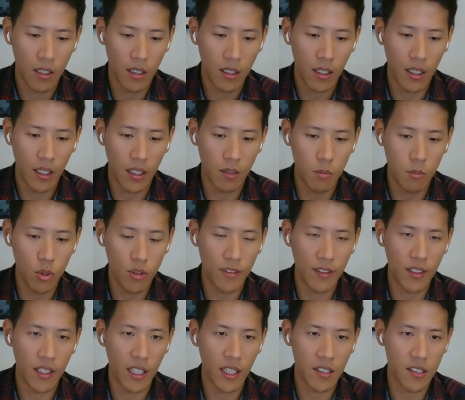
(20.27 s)
And the MOVE
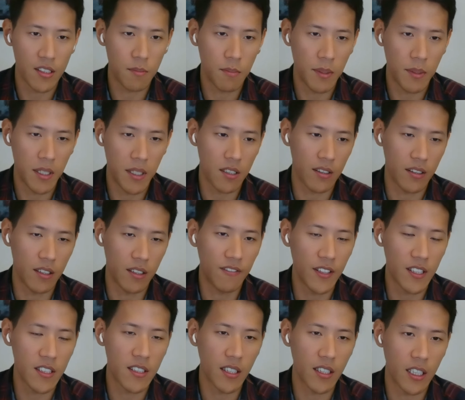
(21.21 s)
index is basically the
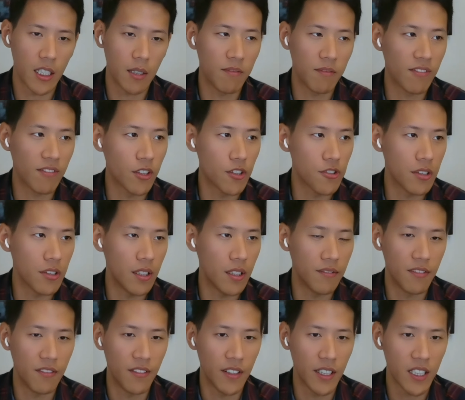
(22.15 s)
fixed income version of
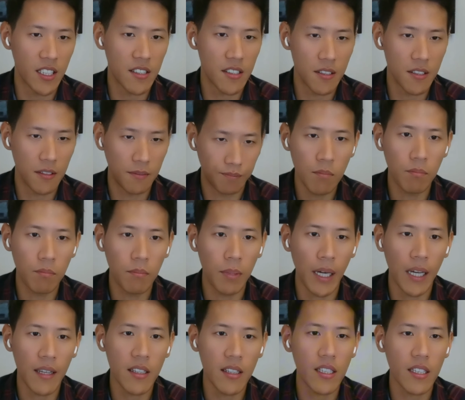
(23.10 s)
the VIX. But I
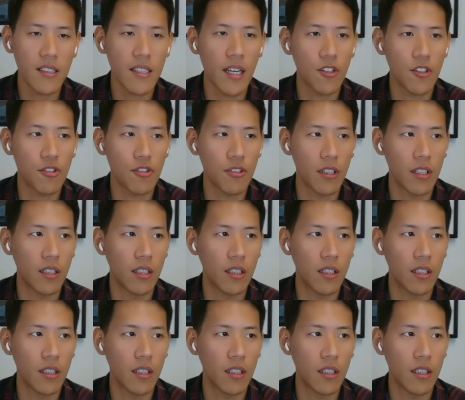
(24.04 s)
think it's actually